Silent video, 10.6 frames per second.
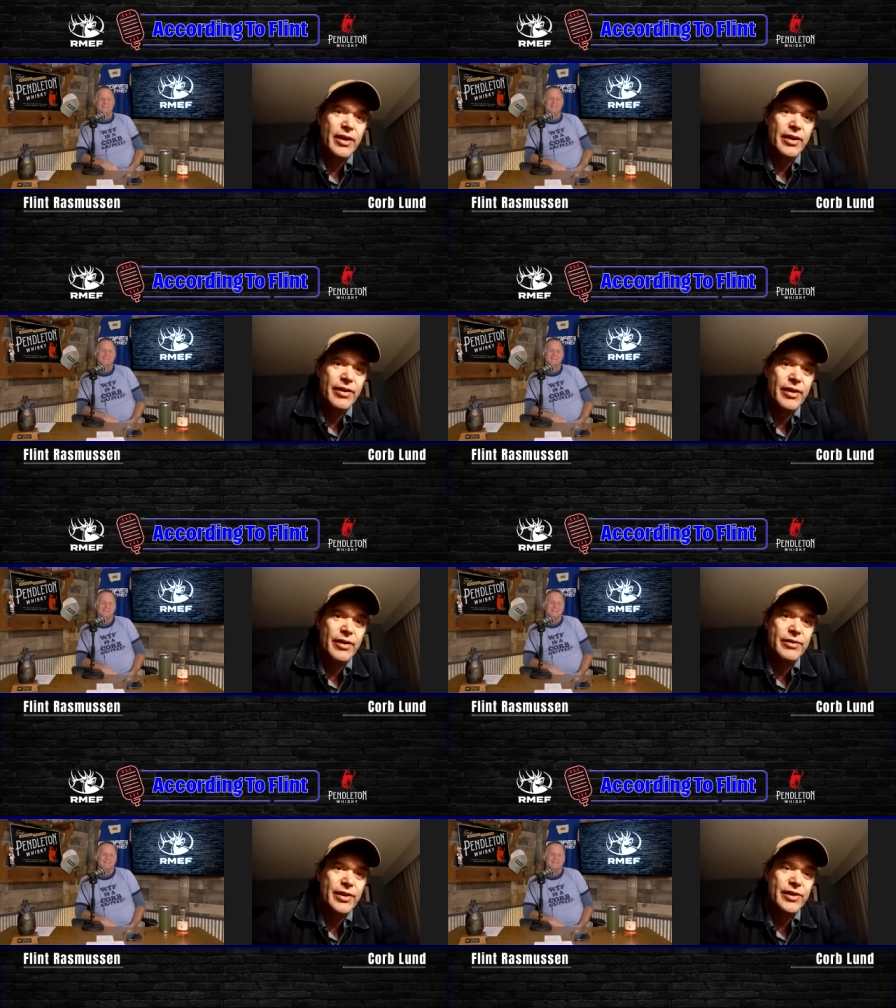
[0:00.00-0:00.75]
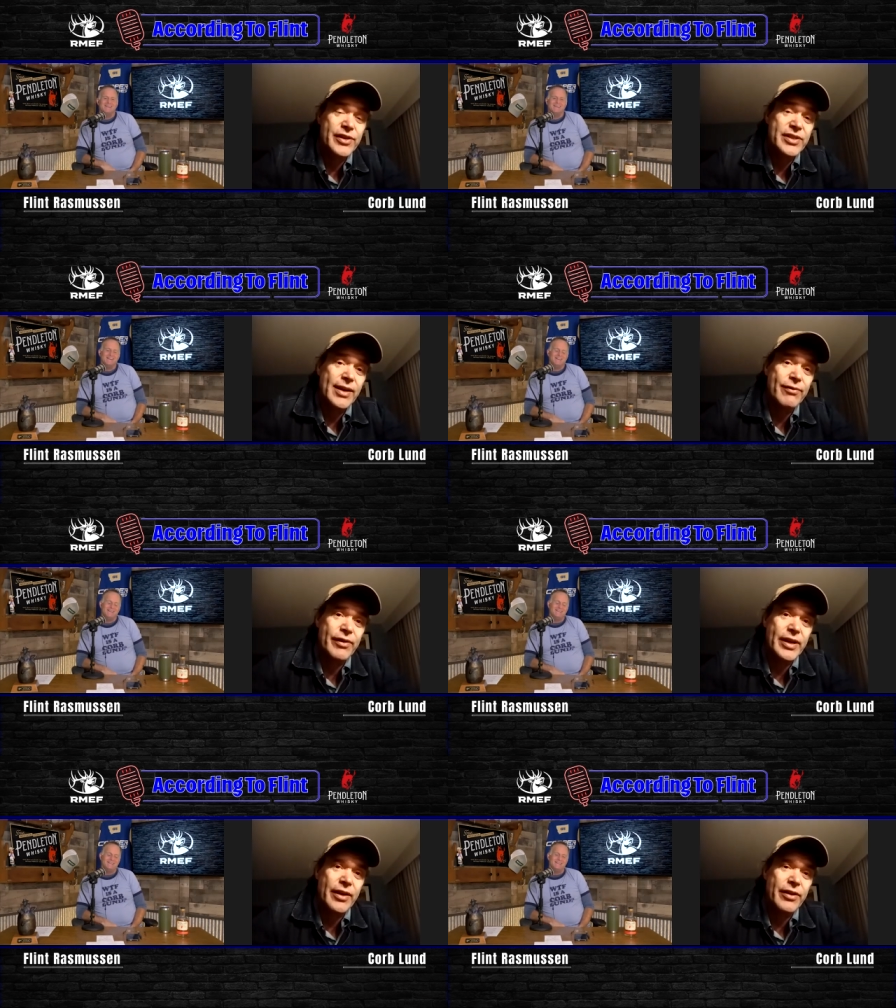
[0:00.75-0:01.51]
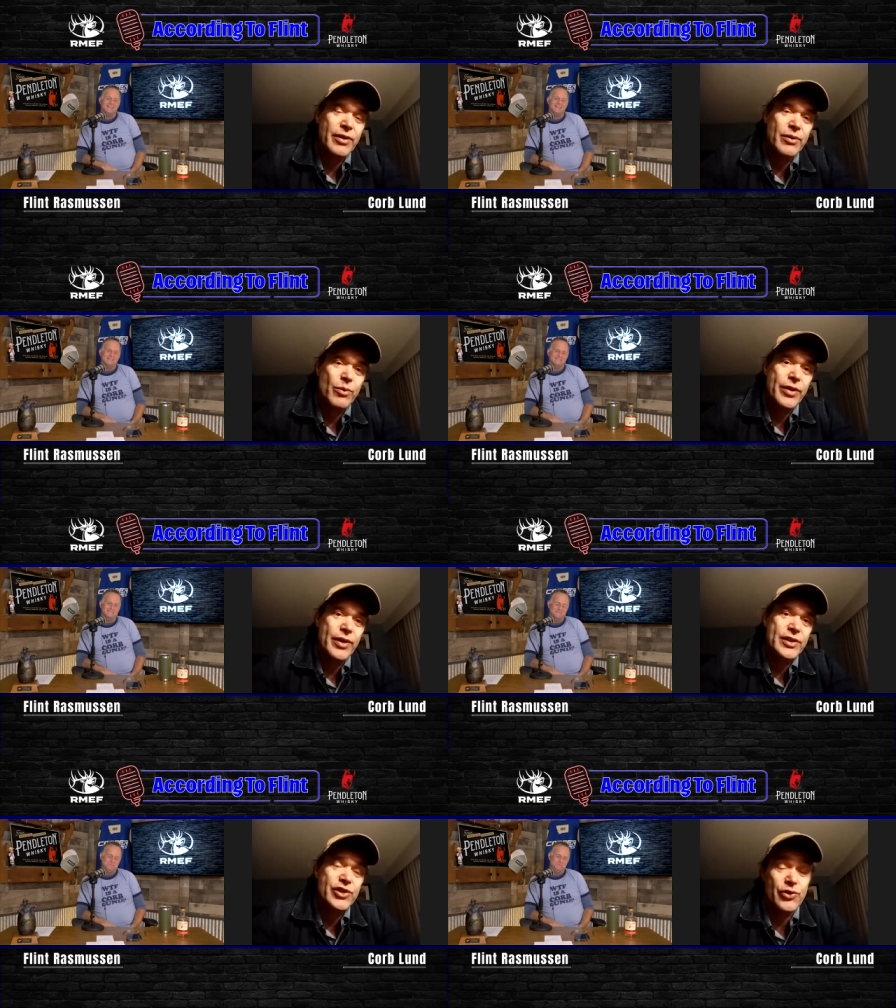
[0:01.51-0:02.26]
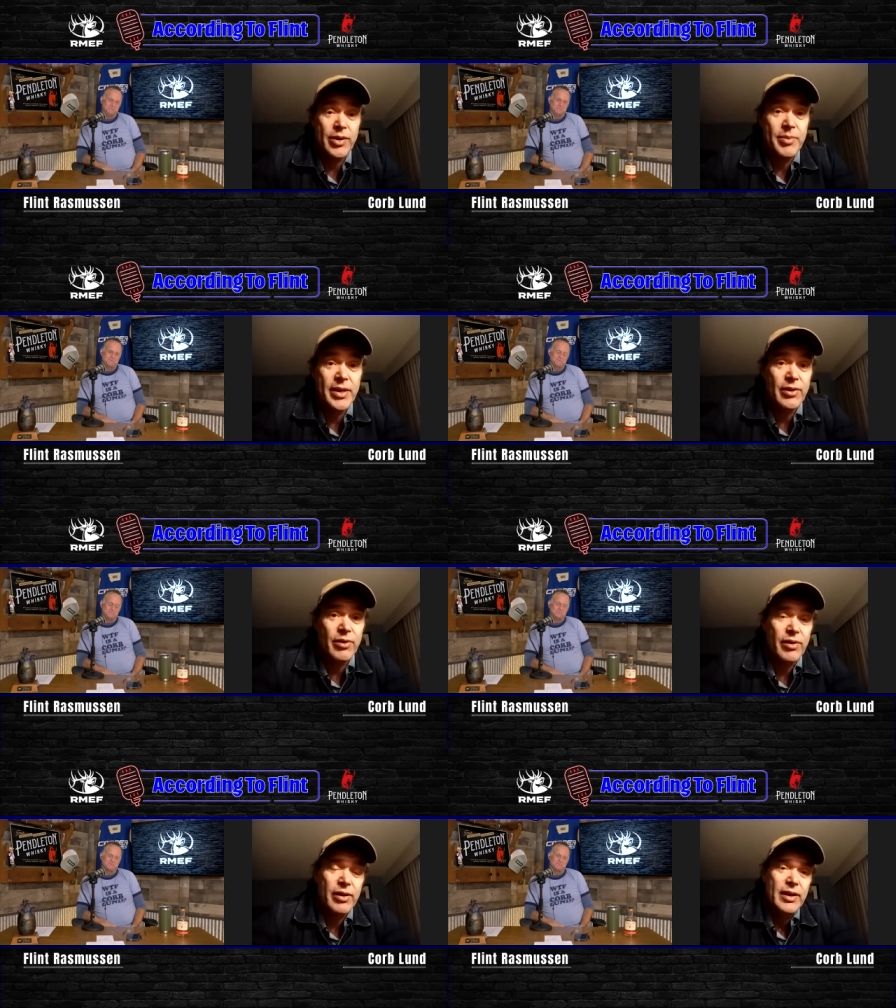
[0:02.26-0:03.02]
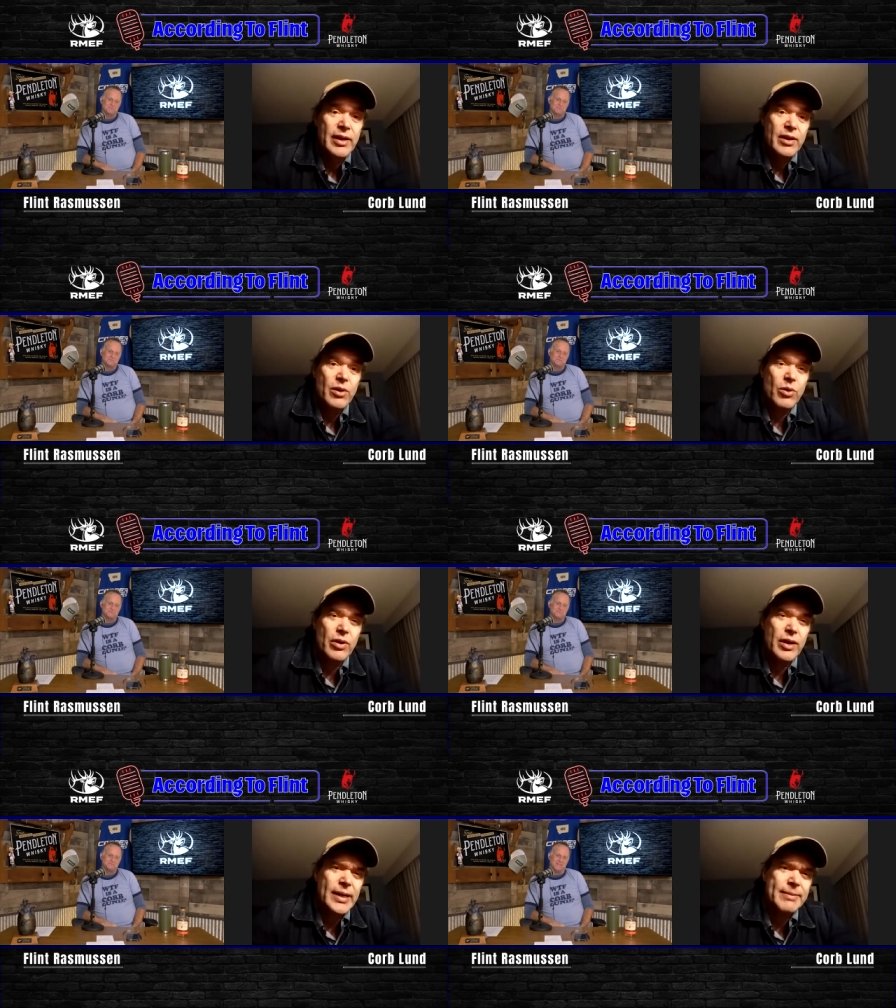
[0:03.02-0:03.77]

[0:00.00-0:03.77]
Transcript: they're they're discovering other whether it's streaming or or yeah.